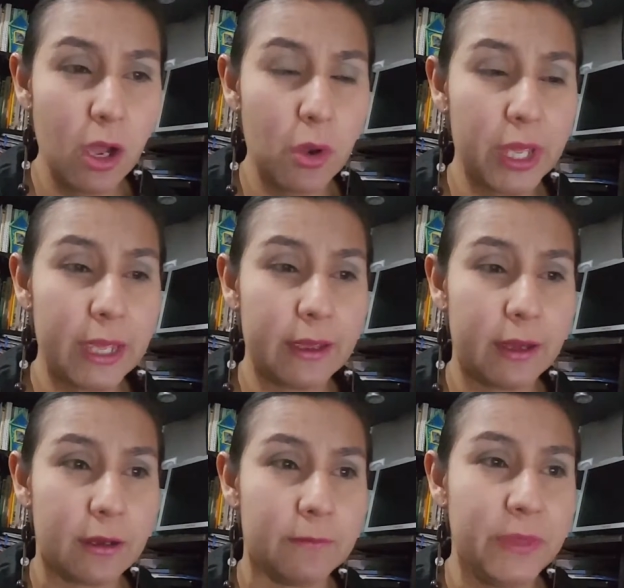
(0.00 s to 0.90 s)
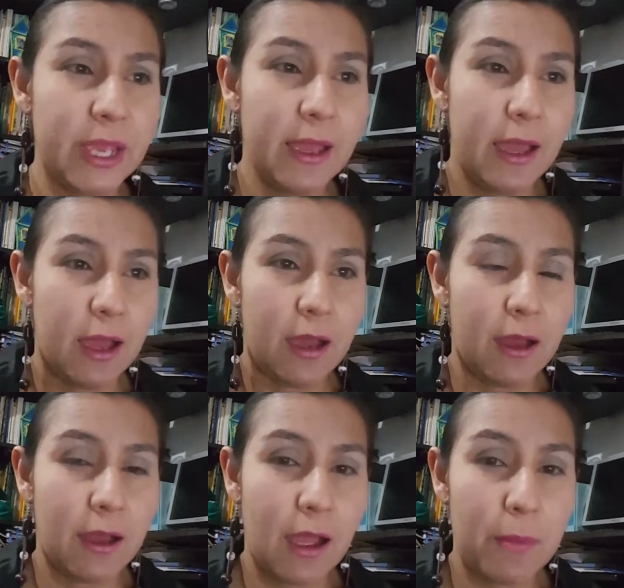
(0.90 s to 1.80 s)
Okay,
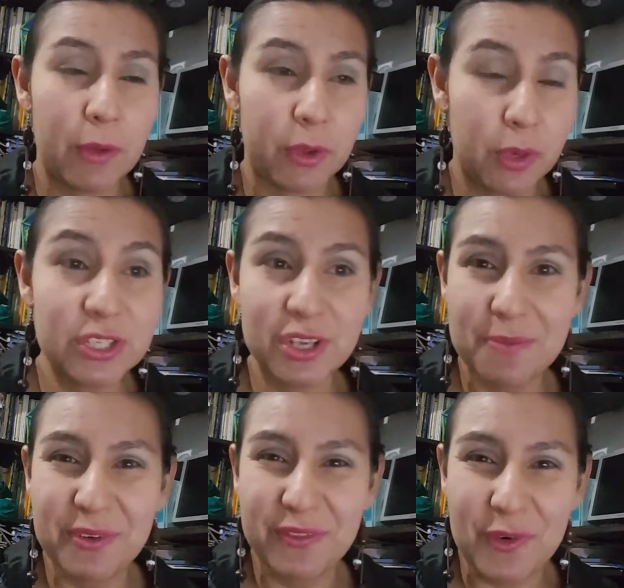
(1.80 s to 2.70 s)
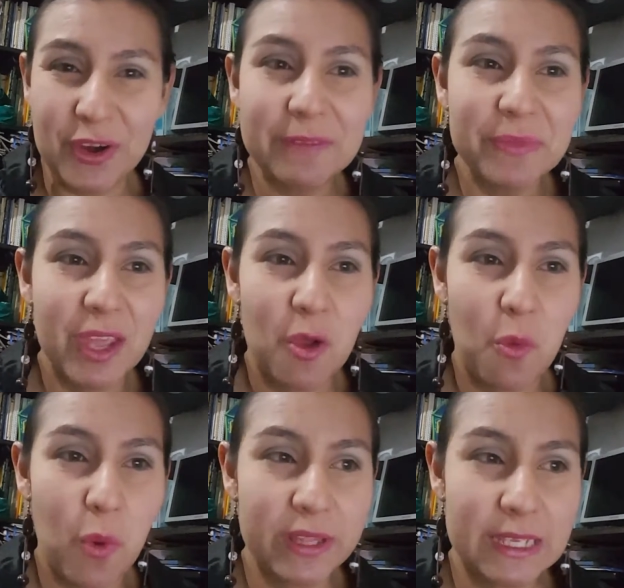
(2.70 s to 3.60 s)
about the question number four,
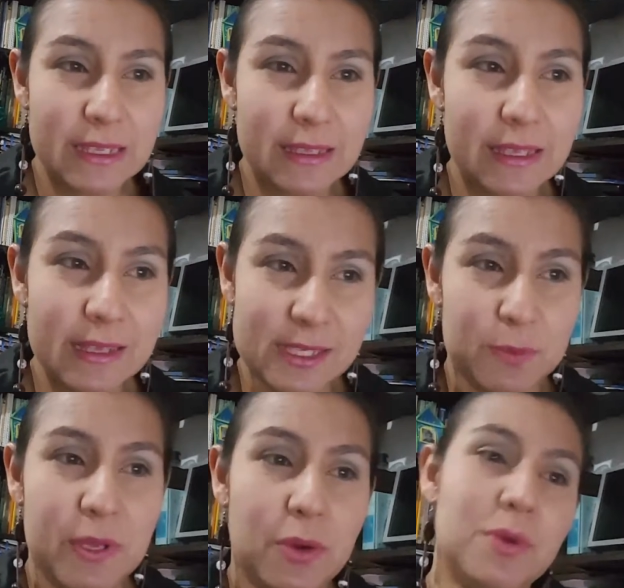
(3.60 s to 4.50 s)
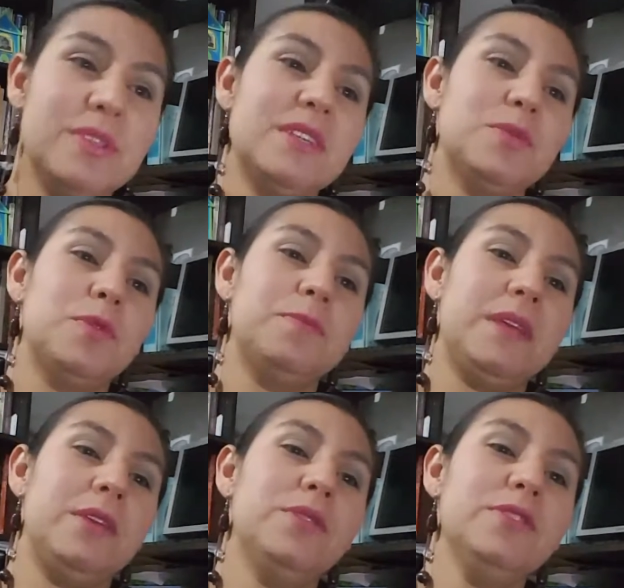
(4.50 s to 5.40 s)
what ESP courses would
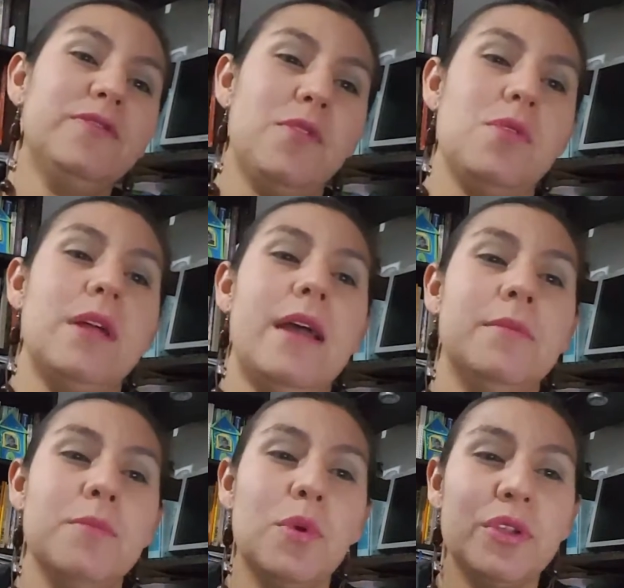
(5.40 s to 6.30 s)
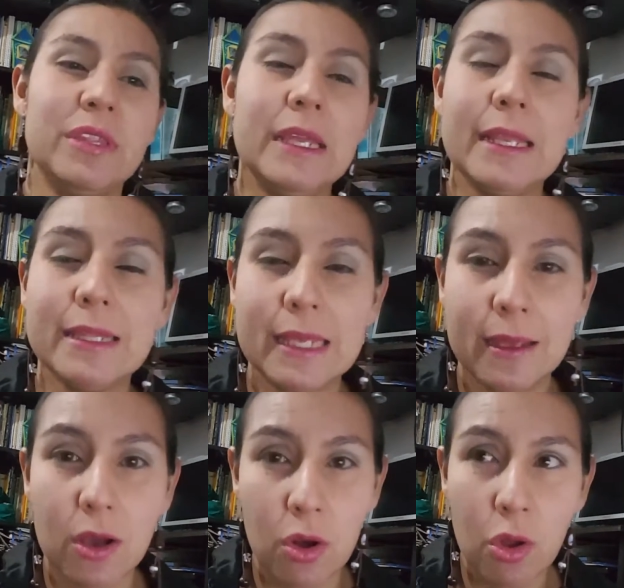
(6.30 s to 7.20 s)
be useful and more needed
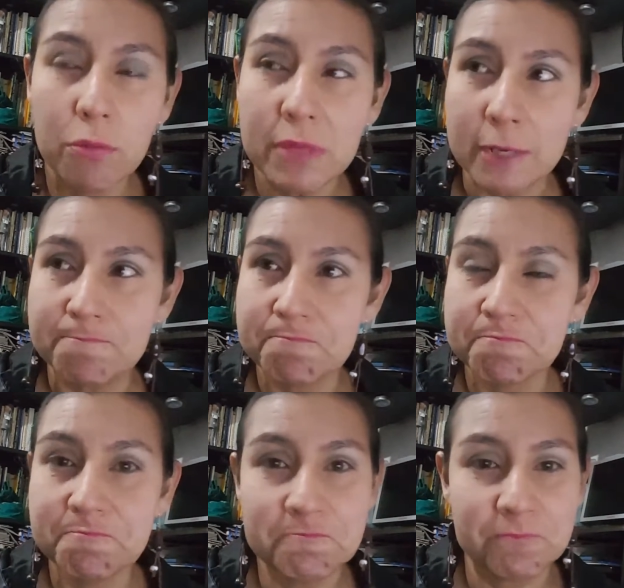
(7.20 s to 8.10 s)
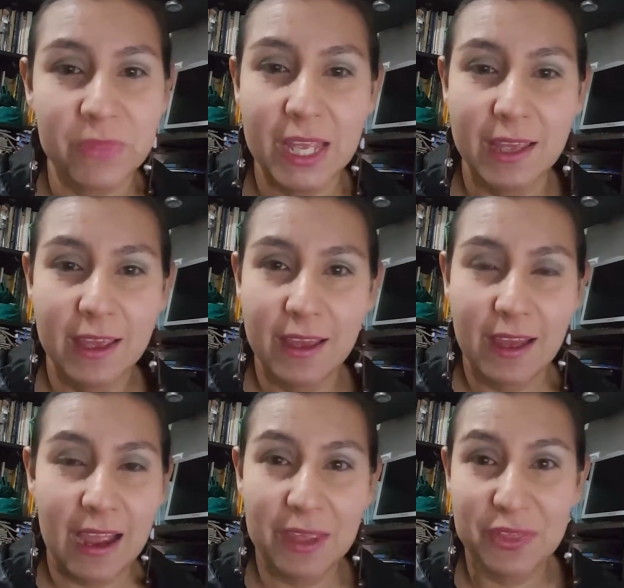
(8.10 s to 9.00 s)
in Colombia?
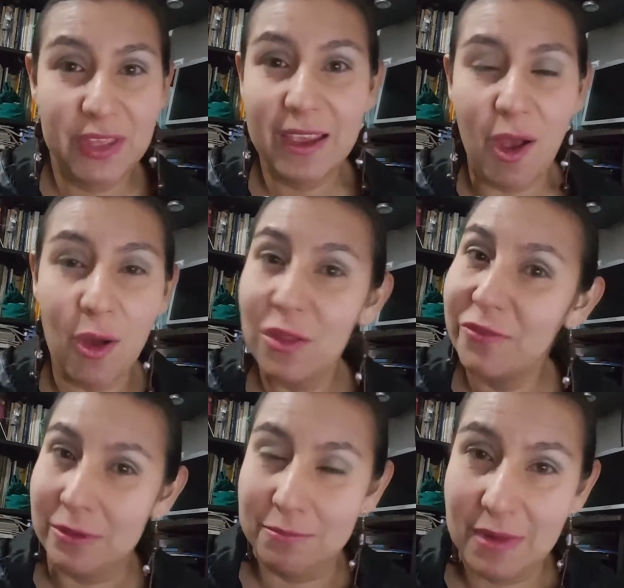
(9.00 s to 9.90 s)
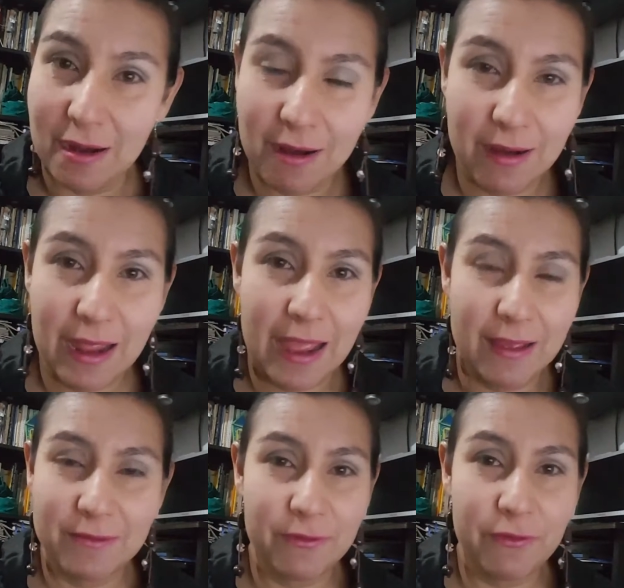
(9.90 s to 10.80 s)
I think all of them are
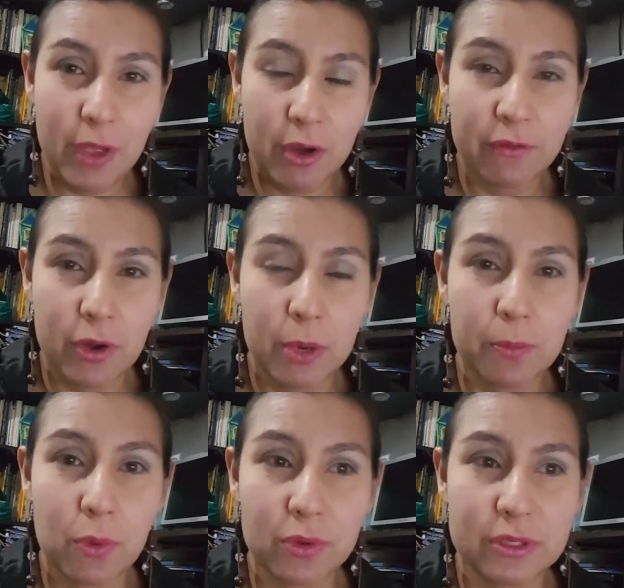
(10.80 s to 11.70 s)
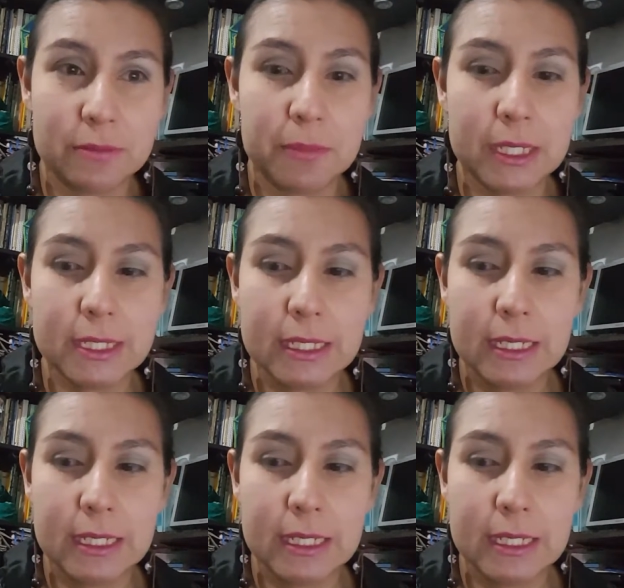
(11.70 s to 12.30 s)
very, very important, but